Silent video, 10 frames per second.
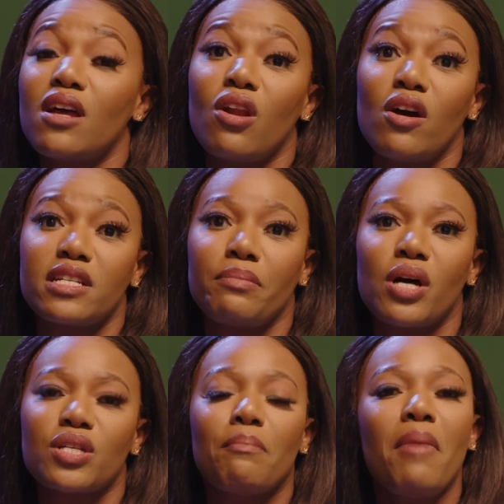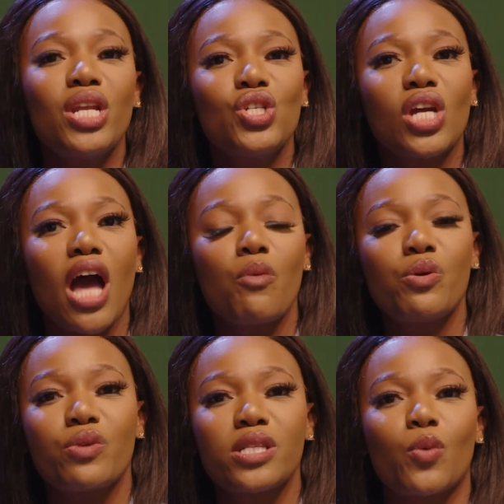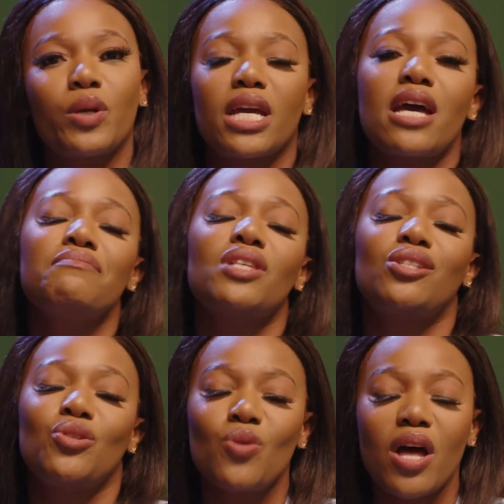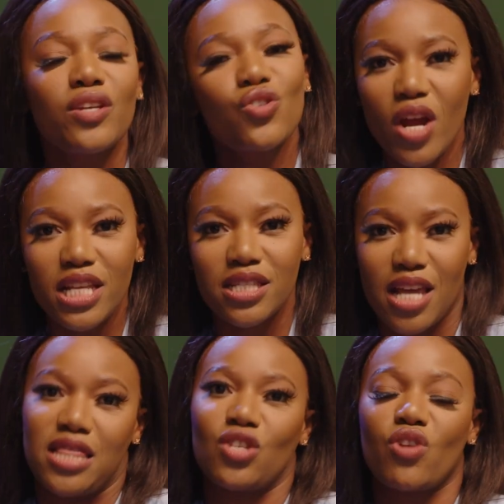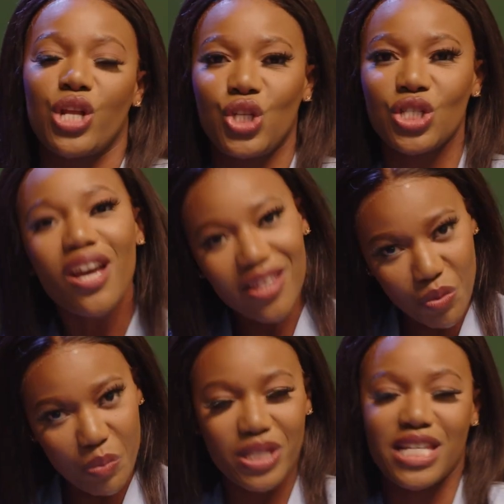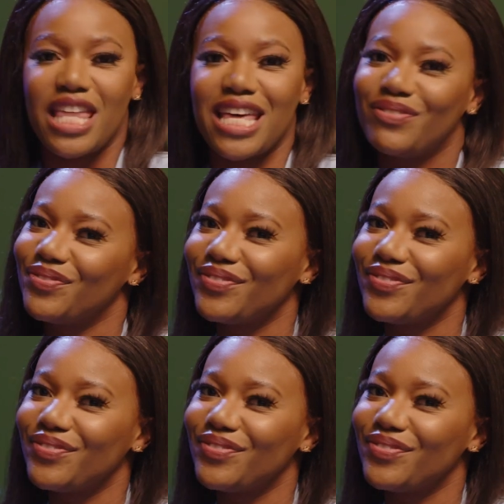a lot about managing our risk when it comes to the trades and the strategies that we put together.